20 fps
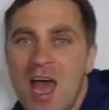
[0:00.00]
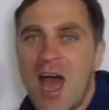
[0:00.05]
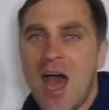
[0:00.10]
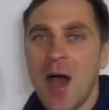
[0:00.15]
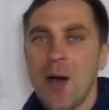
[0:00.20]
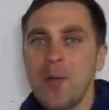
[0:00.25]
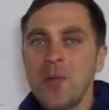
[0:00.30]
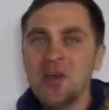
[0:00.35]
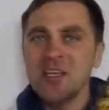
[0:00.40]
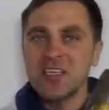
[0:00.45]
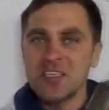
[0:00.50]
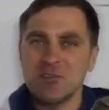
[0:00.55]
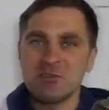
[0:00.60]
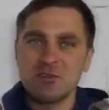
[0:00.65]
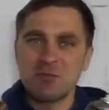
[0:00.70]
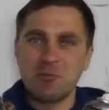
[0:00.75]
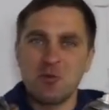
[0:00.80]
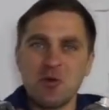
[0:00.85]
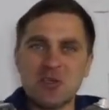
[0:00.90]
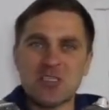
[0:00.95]
and now we'll
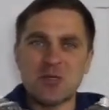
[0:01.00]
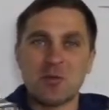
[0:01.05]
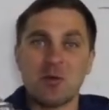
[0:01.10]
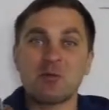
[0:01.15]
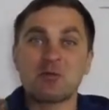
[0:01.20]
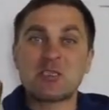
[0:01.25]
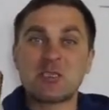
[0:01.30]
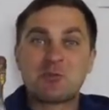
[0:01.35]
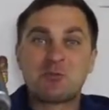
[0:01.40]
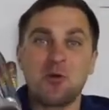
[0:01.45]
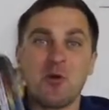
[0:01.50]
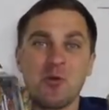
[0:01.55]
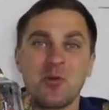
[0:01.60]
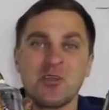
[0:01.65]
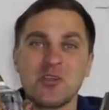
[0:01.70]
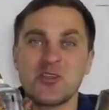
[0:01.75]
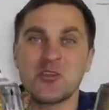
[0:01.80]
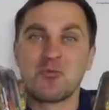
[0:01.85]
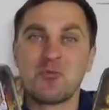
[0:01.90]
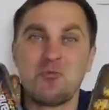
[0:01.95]
paint it in the
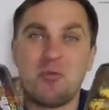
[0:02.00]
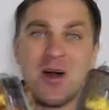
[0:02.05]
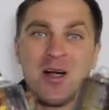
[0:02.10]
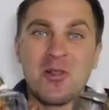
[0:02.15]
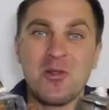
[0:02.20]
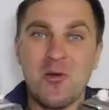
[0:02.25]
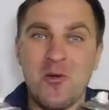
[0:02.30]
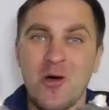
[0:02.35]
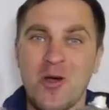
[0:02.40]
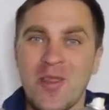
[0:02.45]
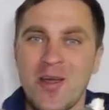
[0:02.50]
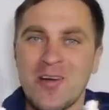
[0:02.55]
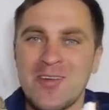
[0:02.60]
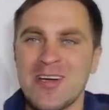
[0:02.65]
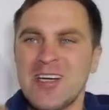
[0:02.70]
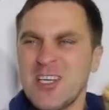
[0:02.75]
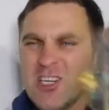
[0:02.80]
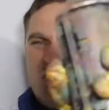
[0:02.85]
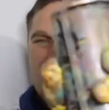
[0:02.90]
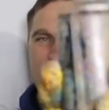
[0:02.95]
usual way with the help
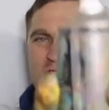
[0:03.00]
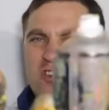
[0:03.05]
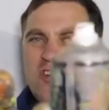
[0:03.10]
of these